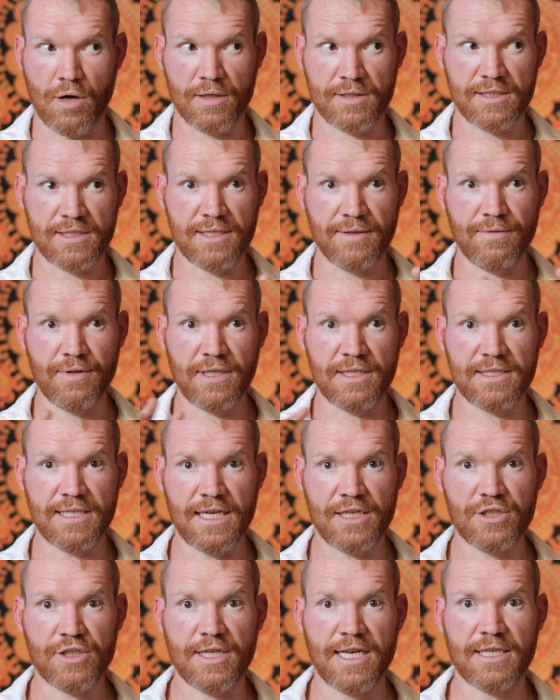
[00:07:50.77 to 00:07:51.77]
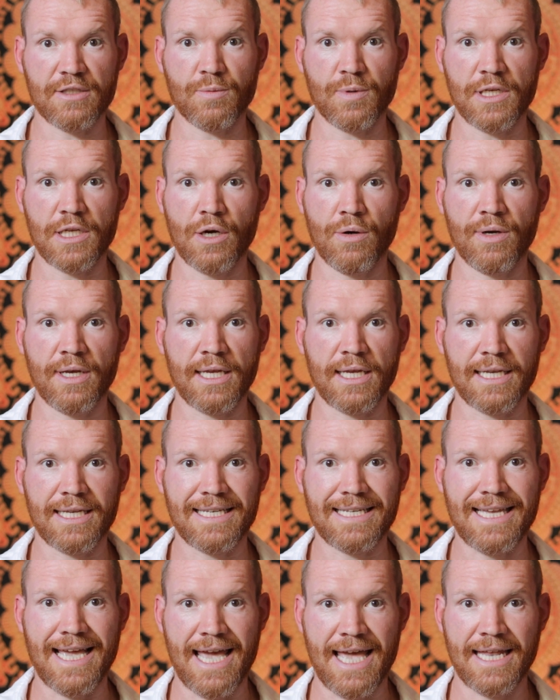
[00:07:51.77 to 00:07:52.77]
civilization as we know it
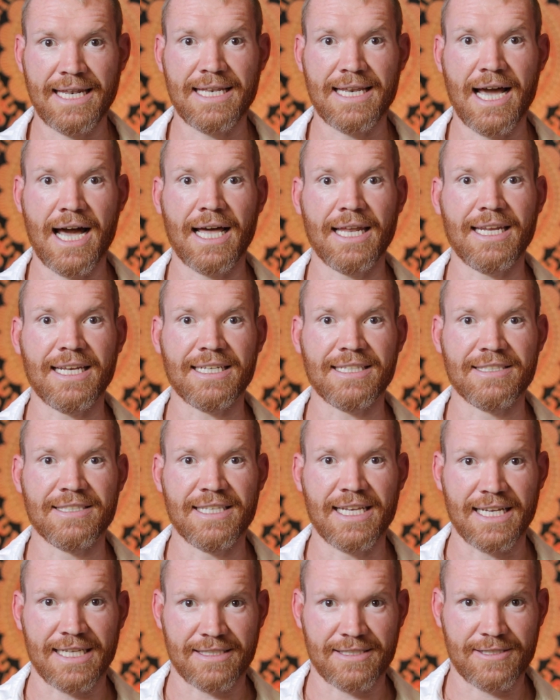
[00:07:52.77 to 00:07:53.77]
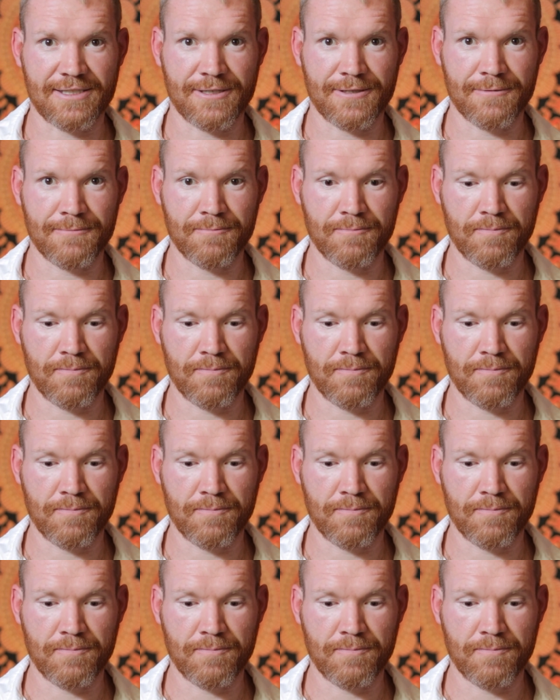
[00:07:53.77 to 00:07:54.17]
cannot exist.